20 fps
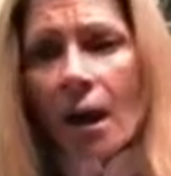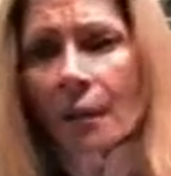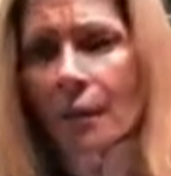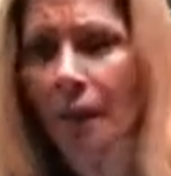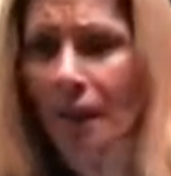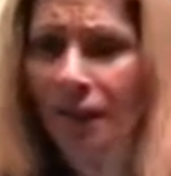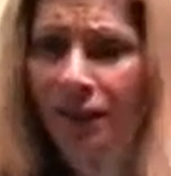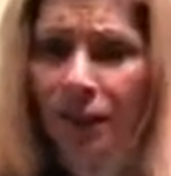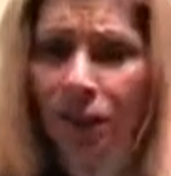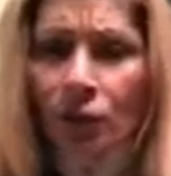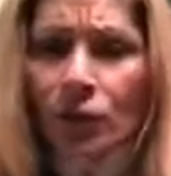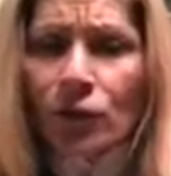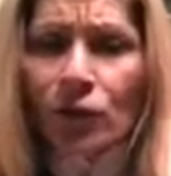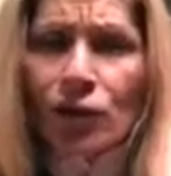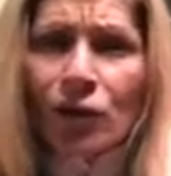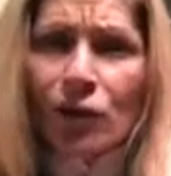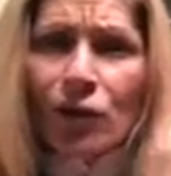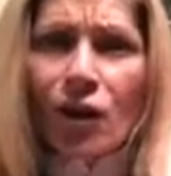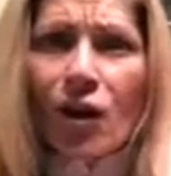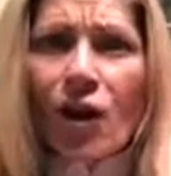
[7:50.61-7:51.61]
make you
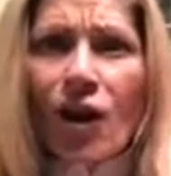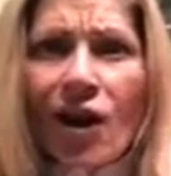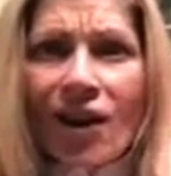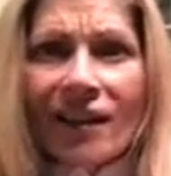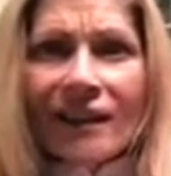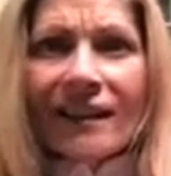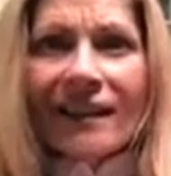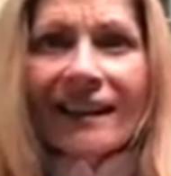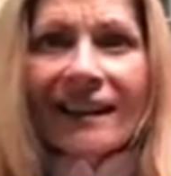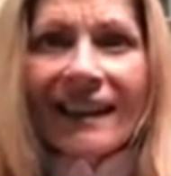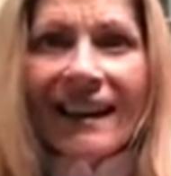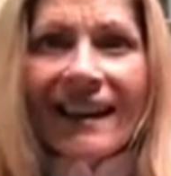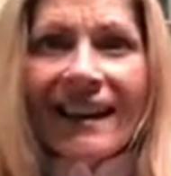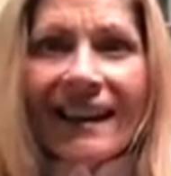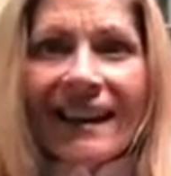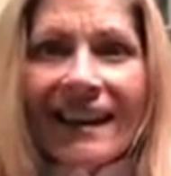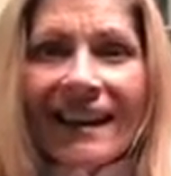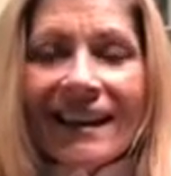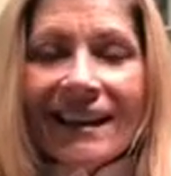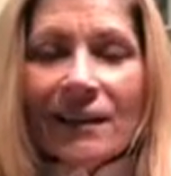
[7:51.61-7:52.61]
strong,
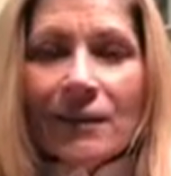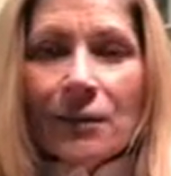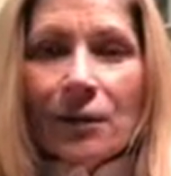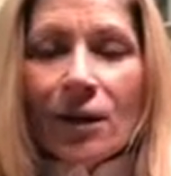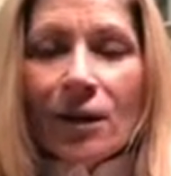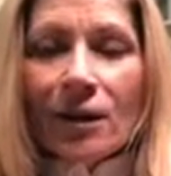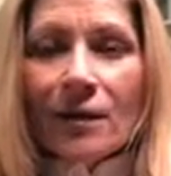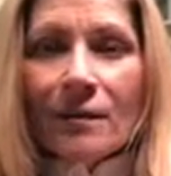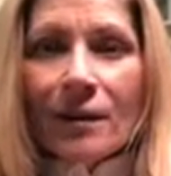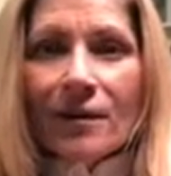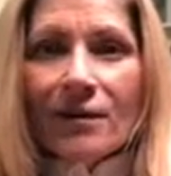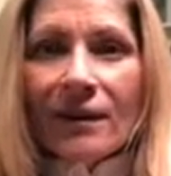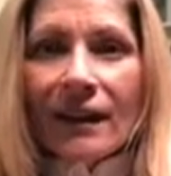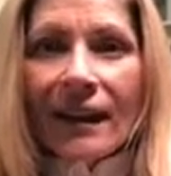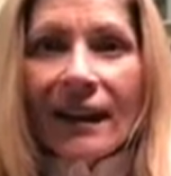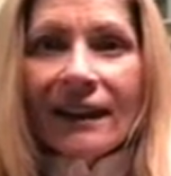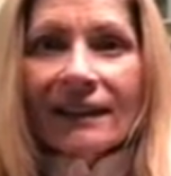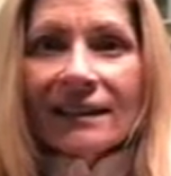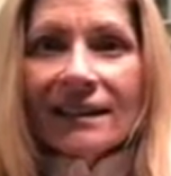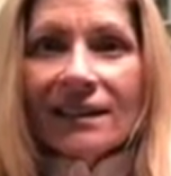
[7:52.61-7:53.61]
and we're all about
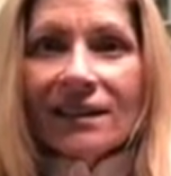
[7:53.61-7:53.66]
that.